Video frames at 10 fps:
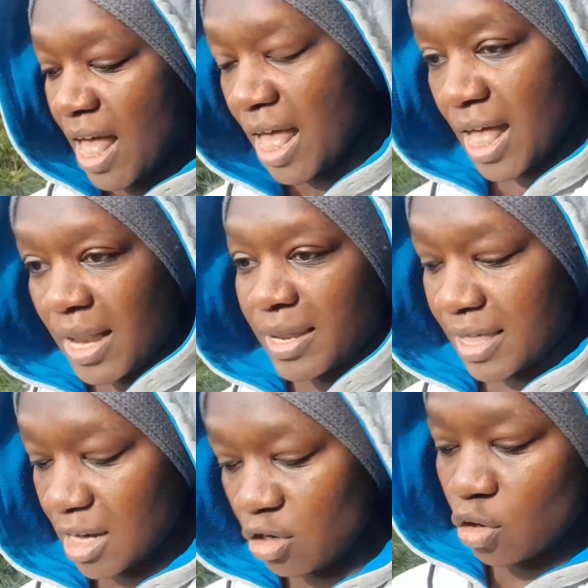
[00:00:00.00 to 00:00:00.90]
And then
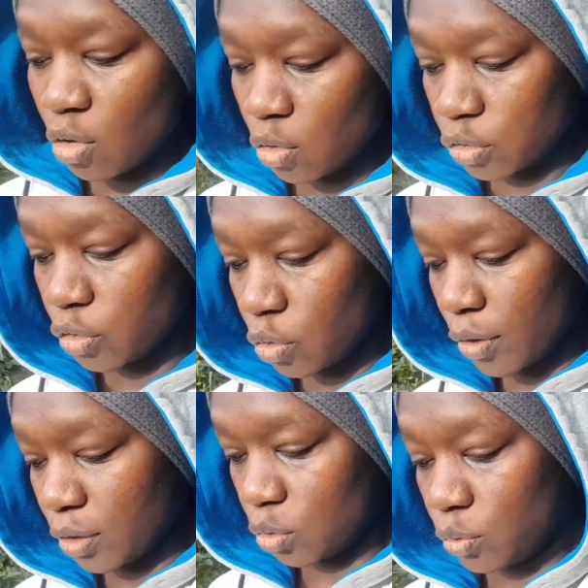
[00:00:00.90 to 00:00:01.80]
you're also going
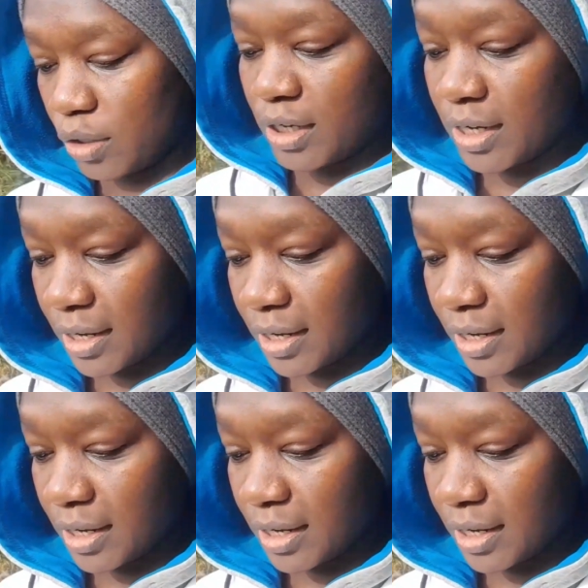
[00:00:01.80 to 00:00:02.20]
to need